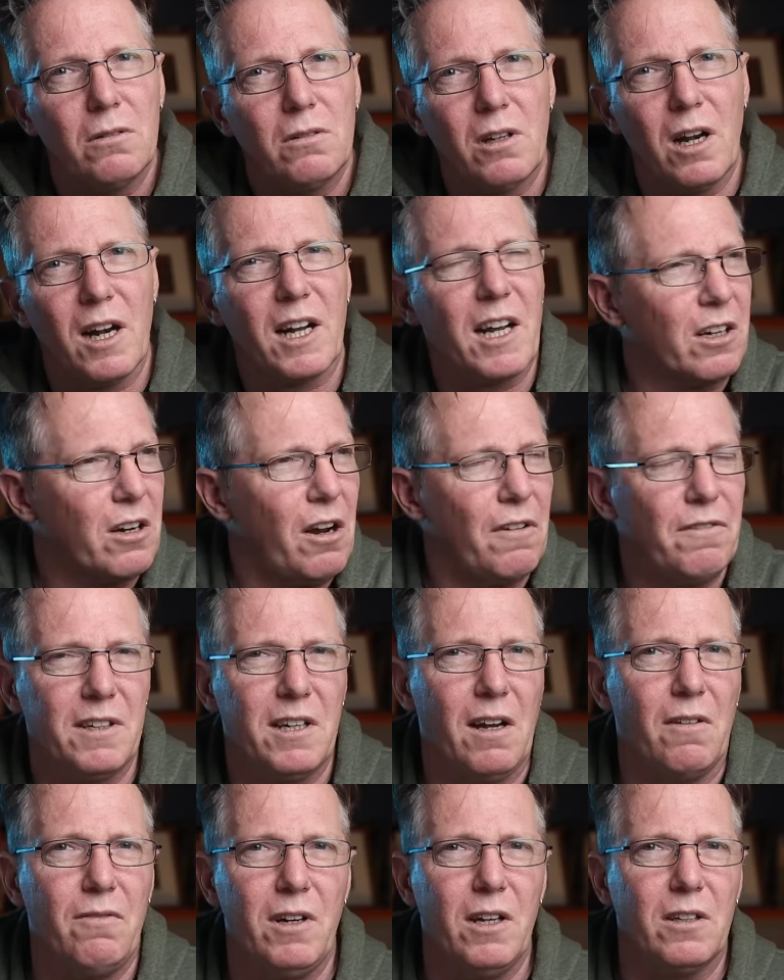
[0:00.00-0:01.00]
So like I'd go for
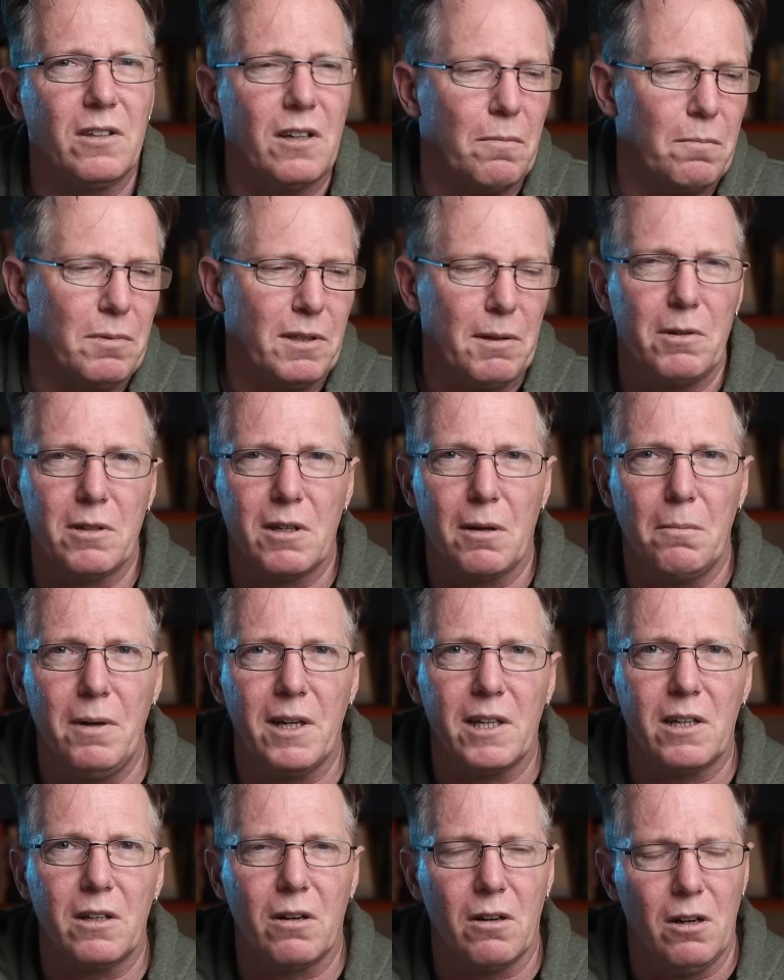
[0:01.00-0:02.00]
10 videos and somebody come
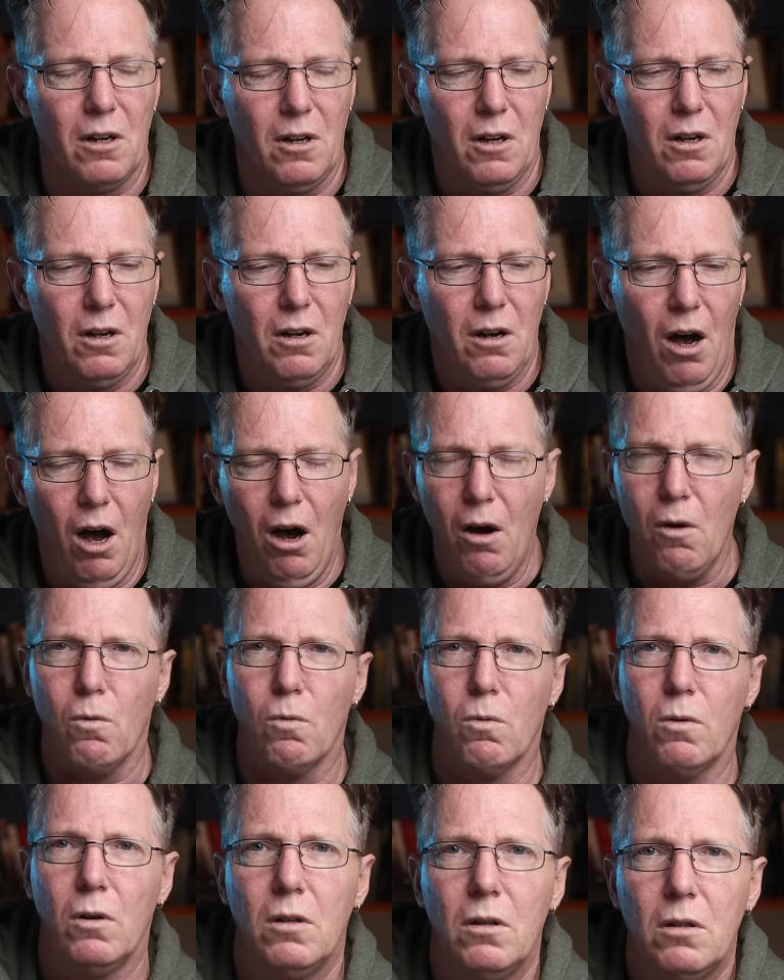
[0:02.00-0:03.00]
back and go,
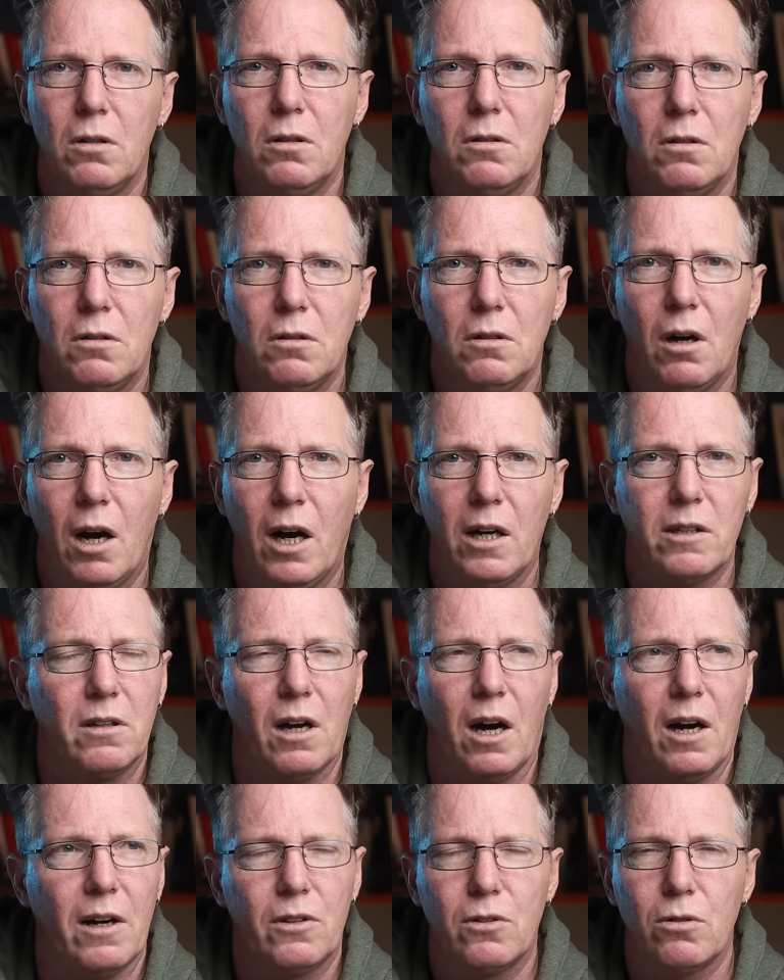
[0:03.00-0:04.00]
oh, I,
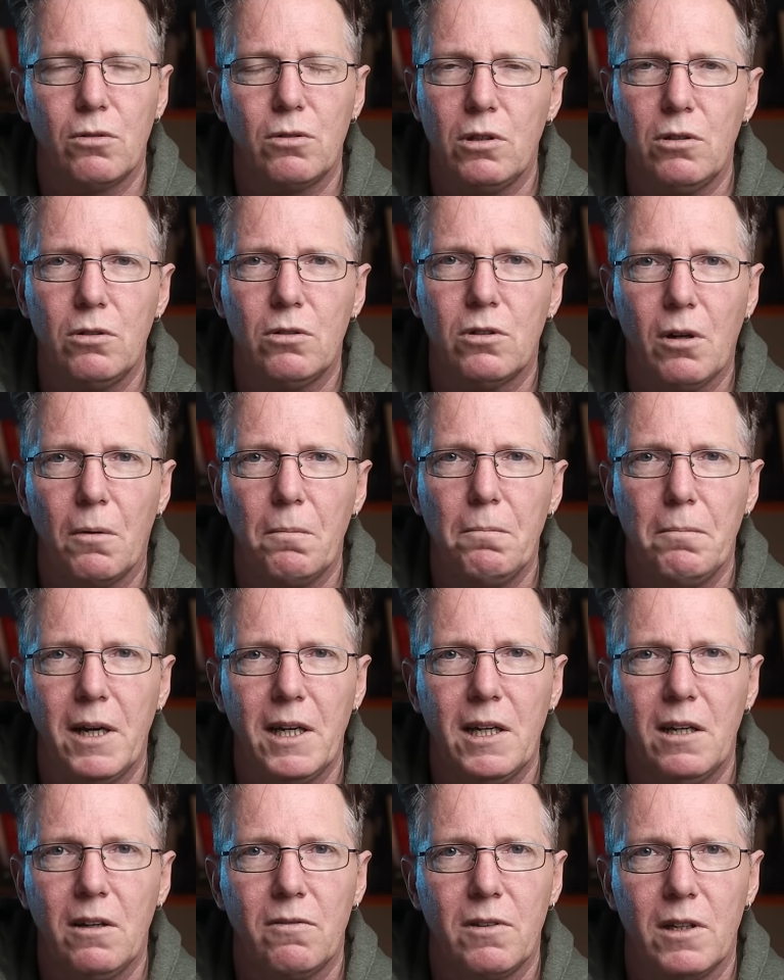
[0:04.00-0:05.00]
I thought you'd stop
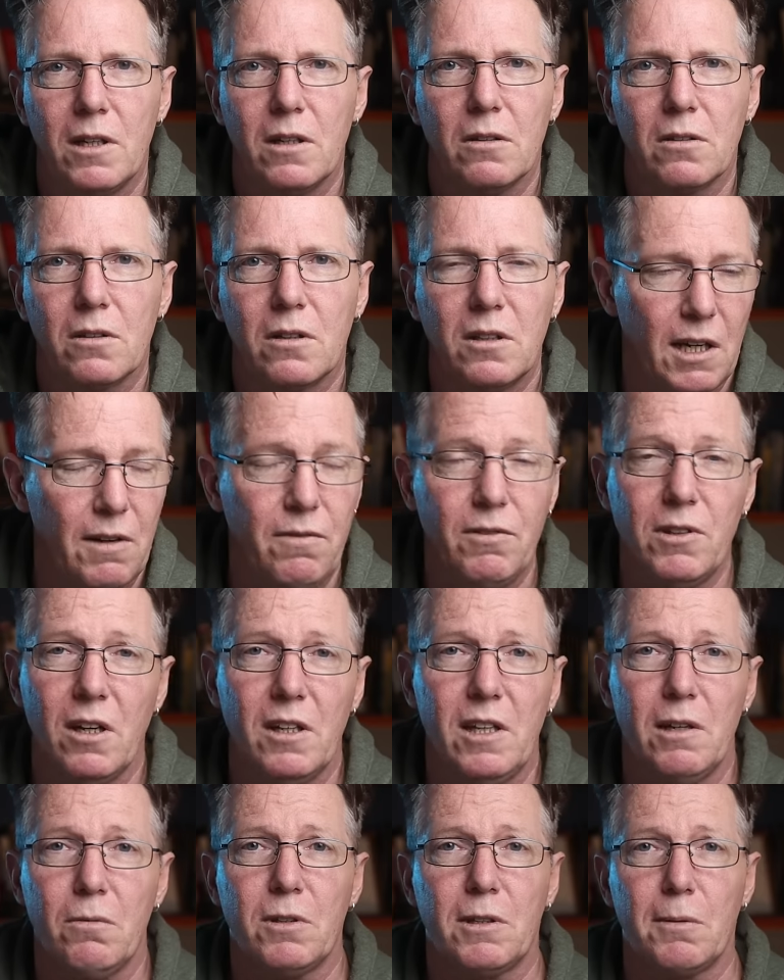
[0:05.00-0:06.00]
making videos. Because even
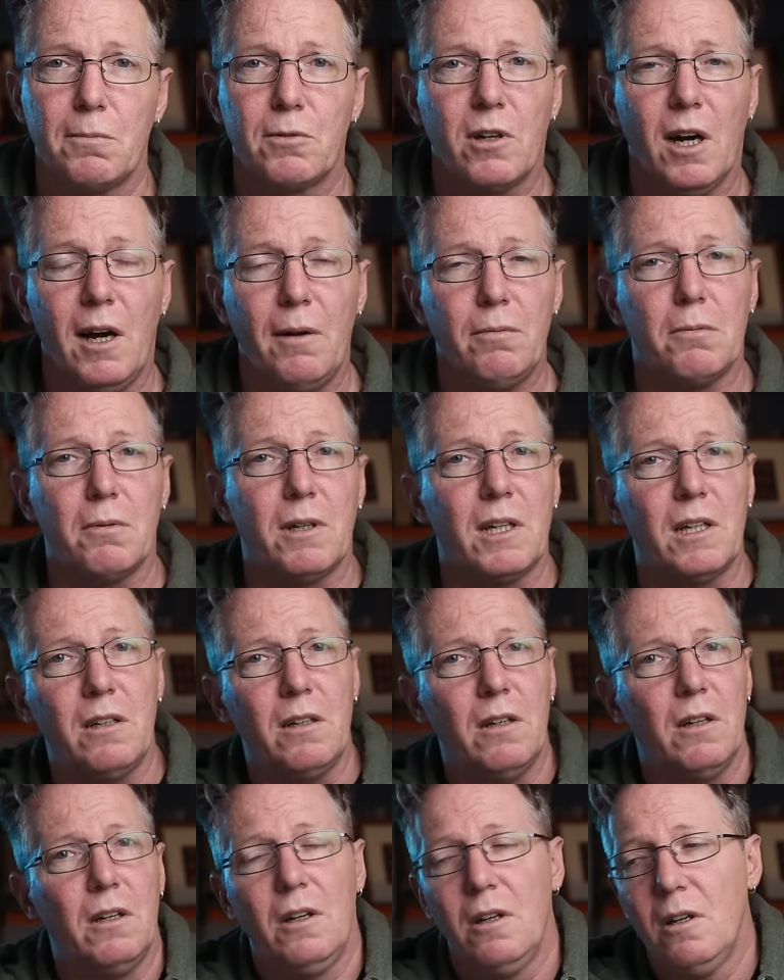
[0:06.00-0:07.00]
though they were subscribed to
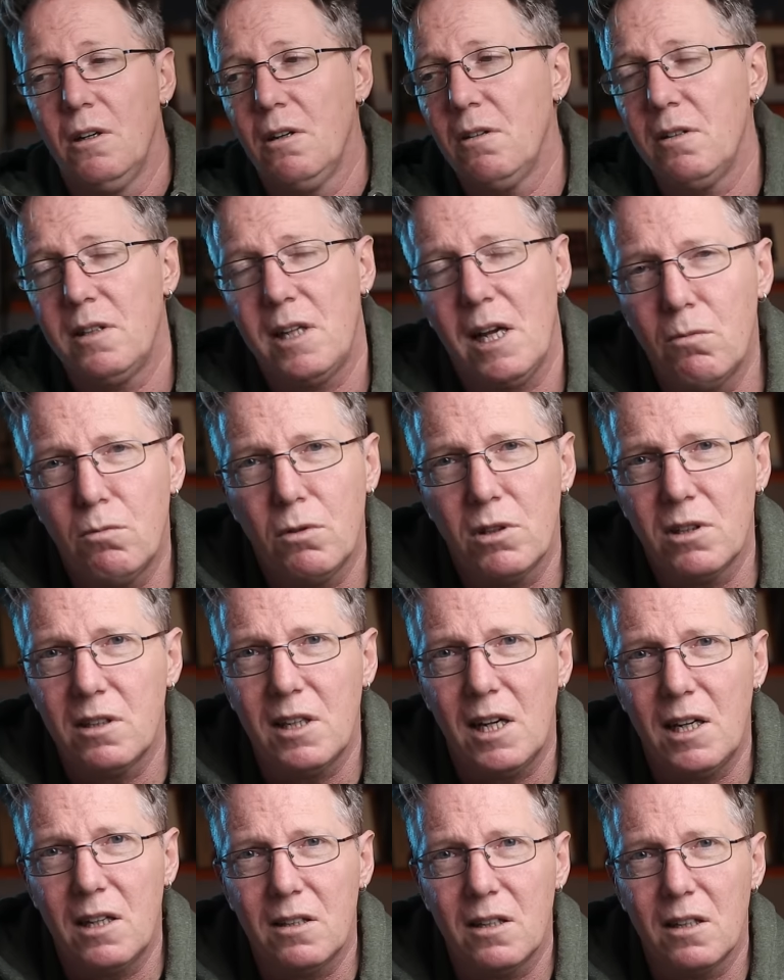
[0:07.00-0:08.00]
me, there
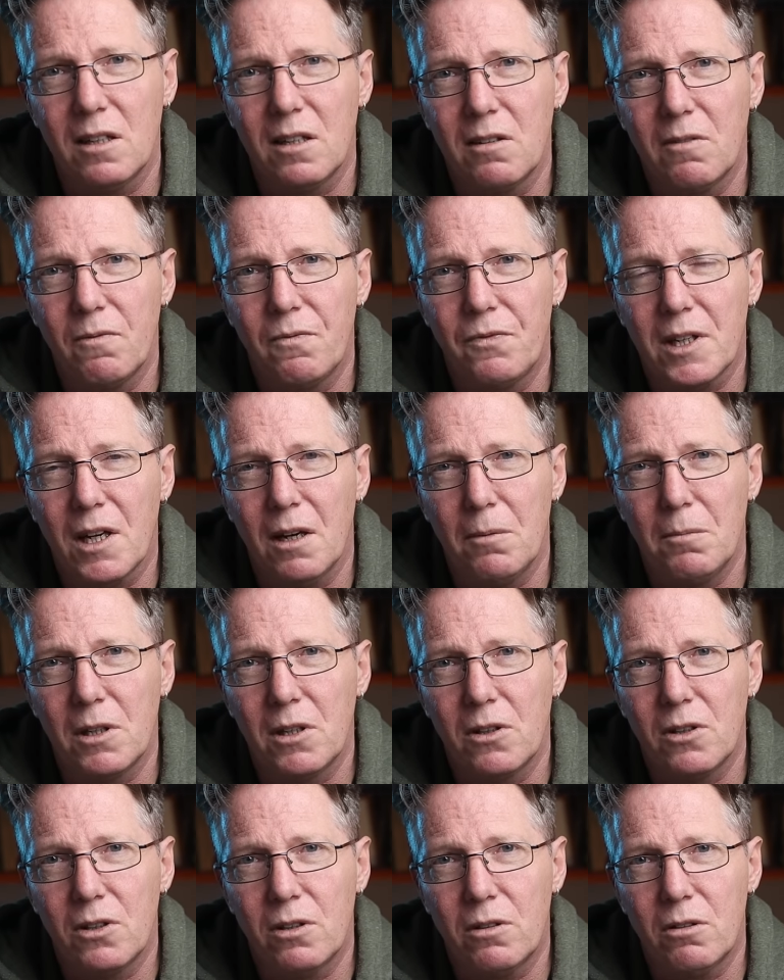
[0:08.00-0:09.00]
wasn't anything
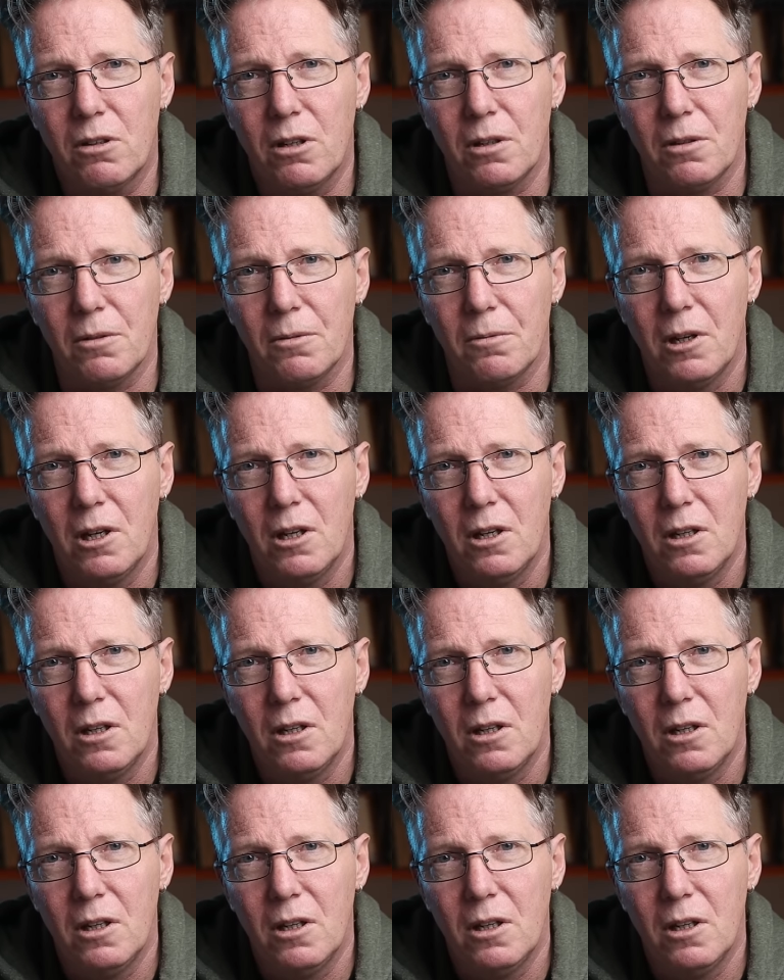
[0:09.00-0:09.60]
coming through.